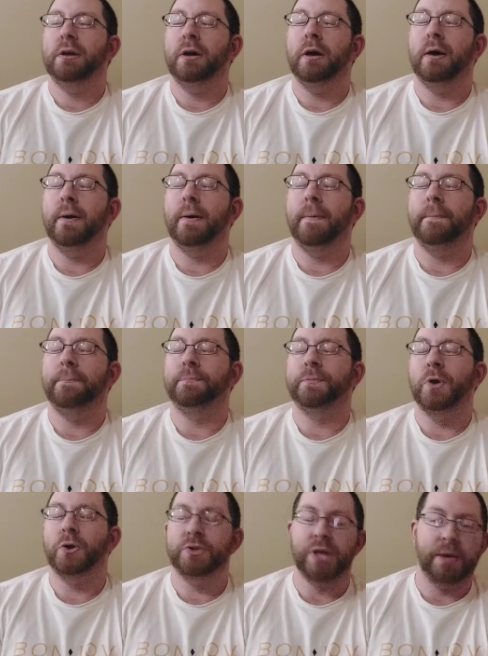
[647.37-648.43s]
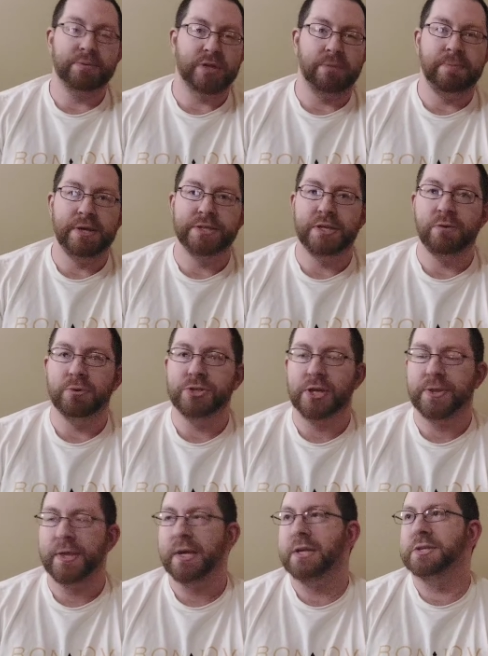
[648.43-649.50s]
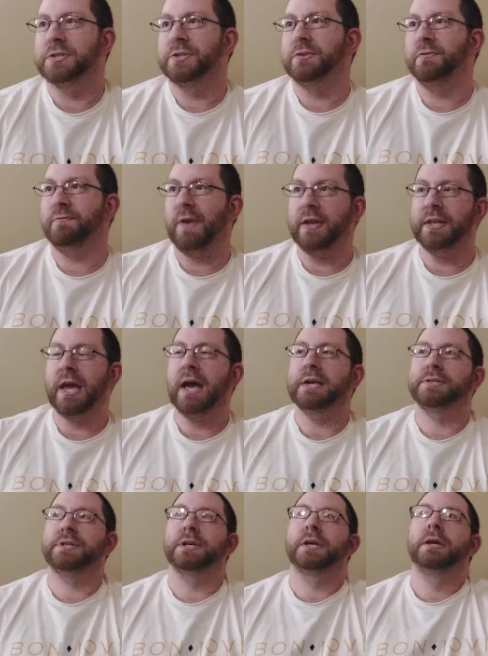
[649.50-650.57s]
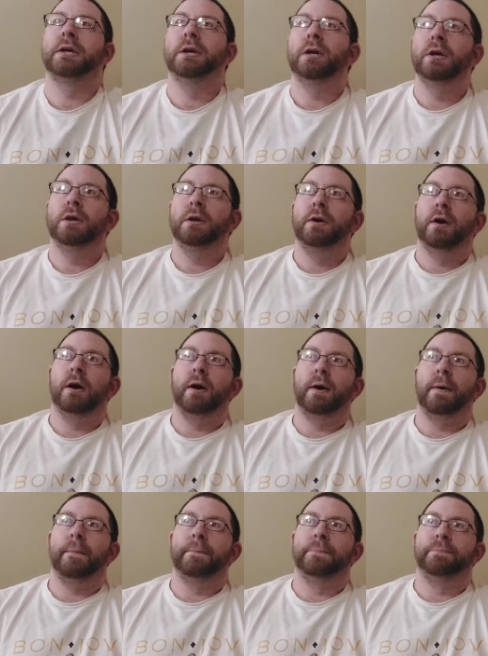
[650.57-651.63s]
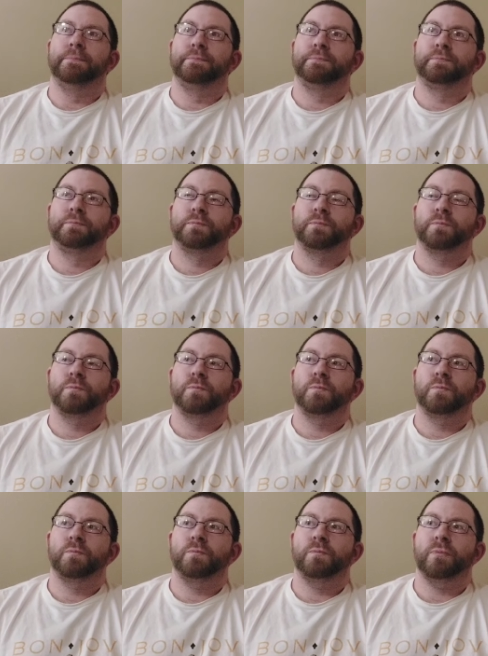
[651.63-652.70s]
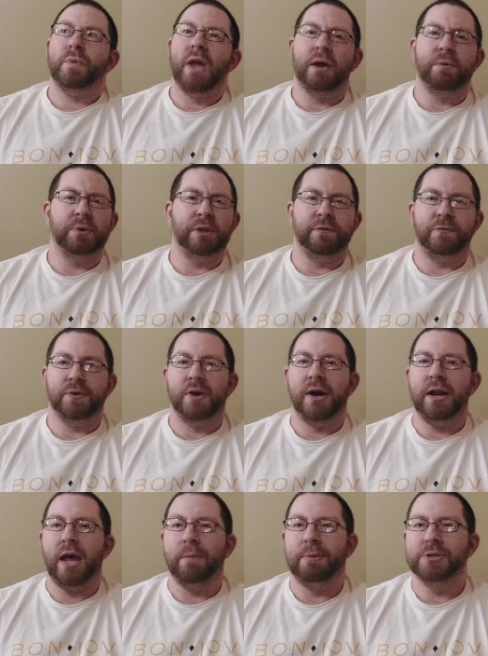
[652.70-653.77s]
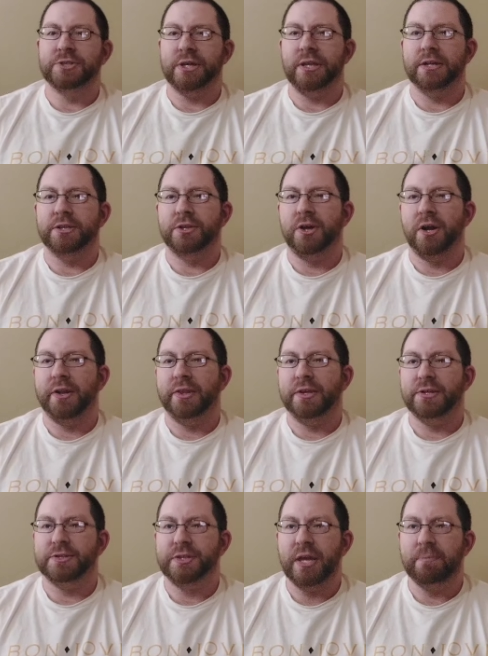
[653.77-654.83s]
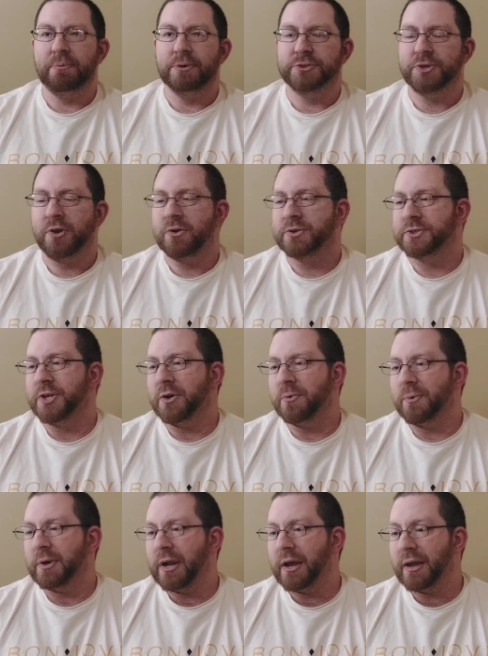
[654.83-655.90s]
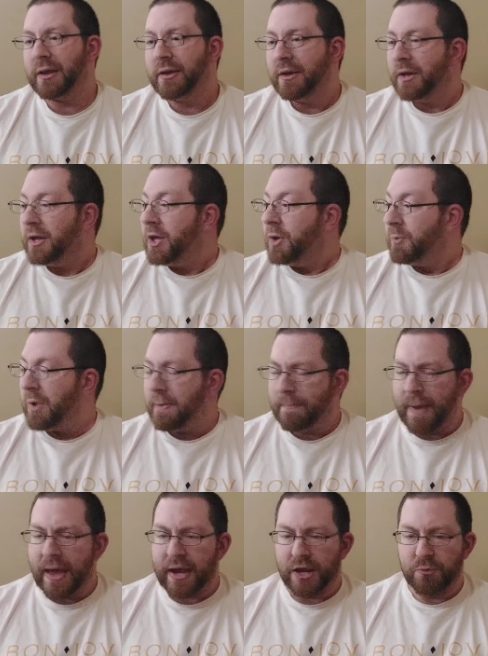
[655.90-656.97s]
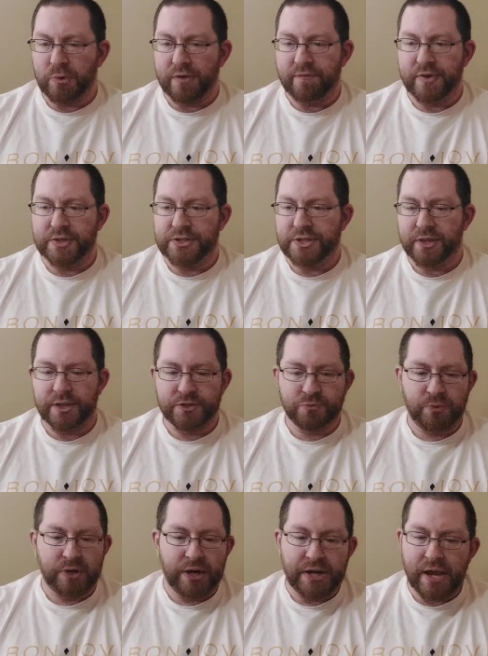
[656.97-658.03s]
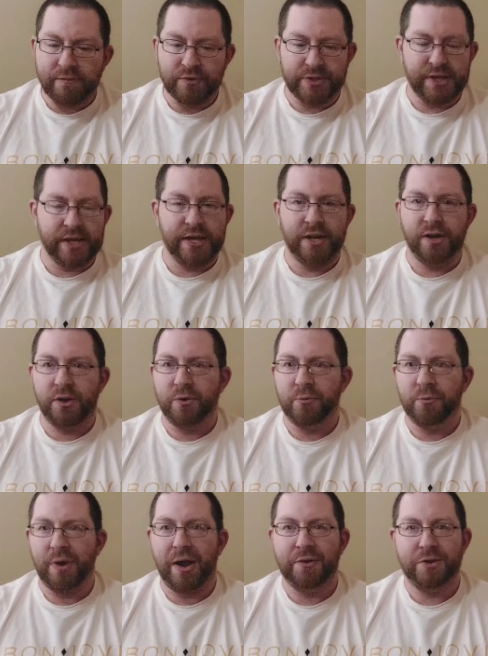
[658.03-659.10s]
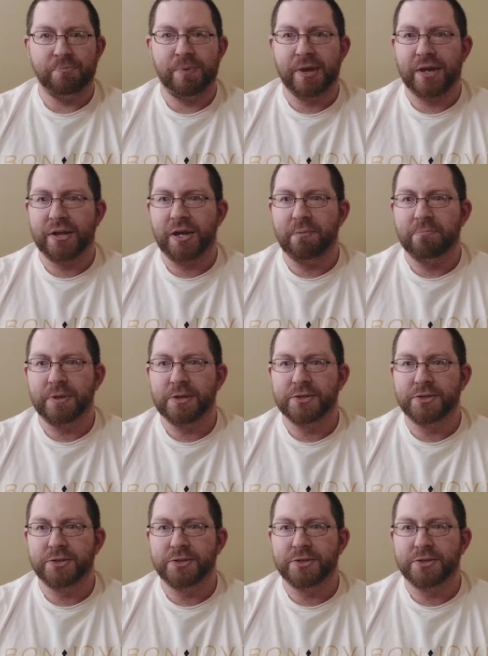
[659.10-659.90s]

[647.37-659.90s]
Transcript: um, Hard Times Come Easy, which I think is fantastic. Um, I really forgot how much I liked a lot of these deeper songs though when I went back and revisited this one. I never did get around to picking up these